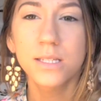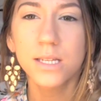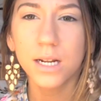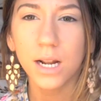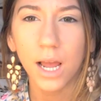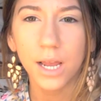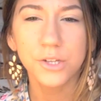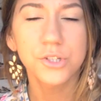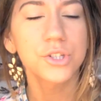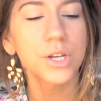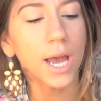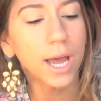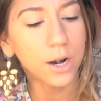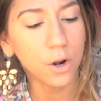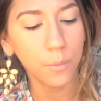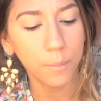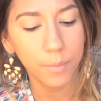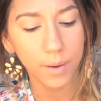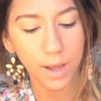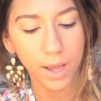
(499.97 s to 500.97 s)
It's an
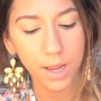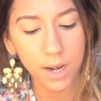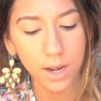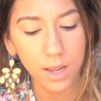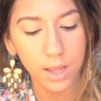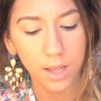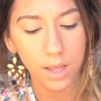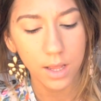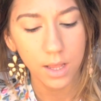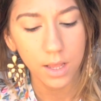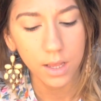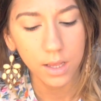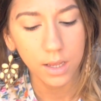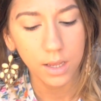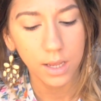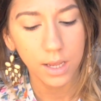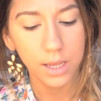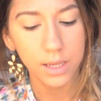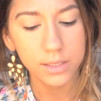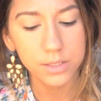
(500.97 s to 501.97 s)
eyeshadow, but
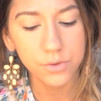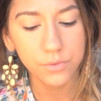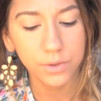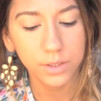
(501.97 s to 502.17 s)
it's